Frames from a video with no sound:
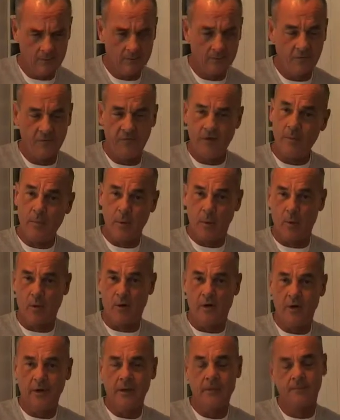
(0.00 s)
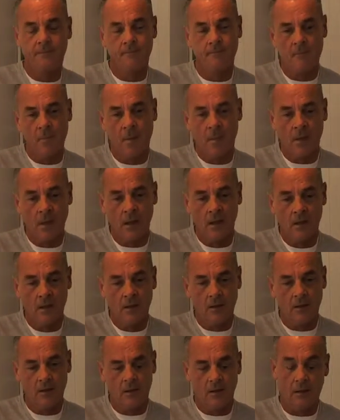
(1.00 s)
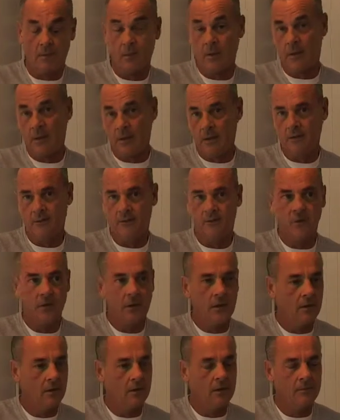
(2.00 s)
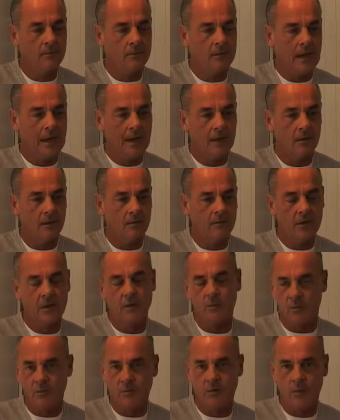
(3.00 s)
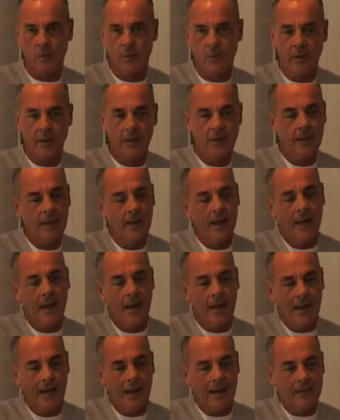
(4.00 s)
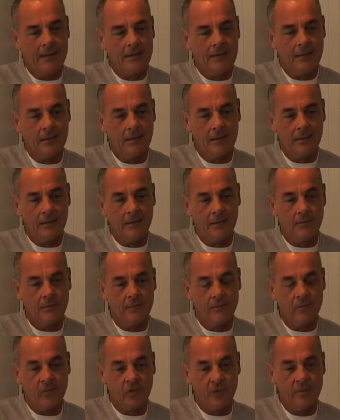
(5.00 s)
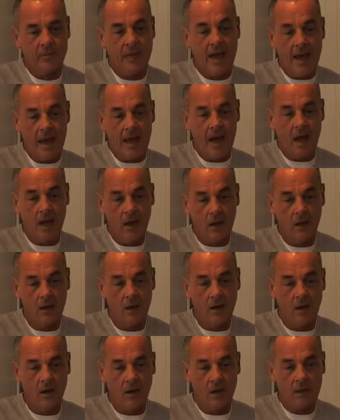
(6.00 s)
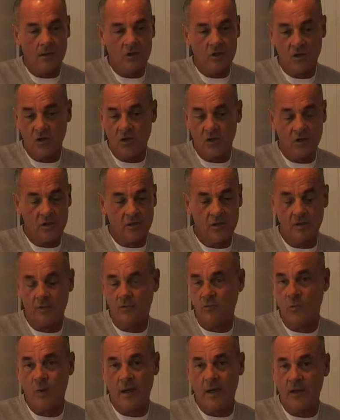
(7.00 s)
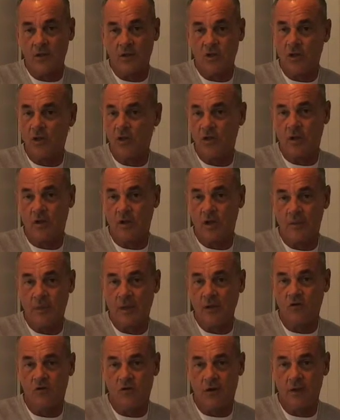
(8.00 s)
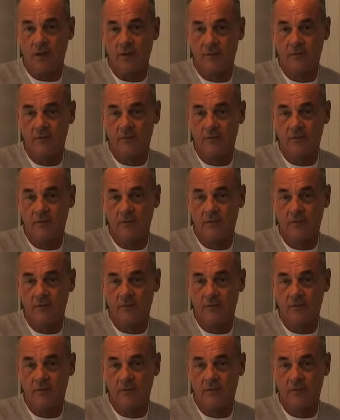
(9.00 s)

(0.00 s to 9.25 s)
February, I believe. I think it was February. And from there I just went into the documentary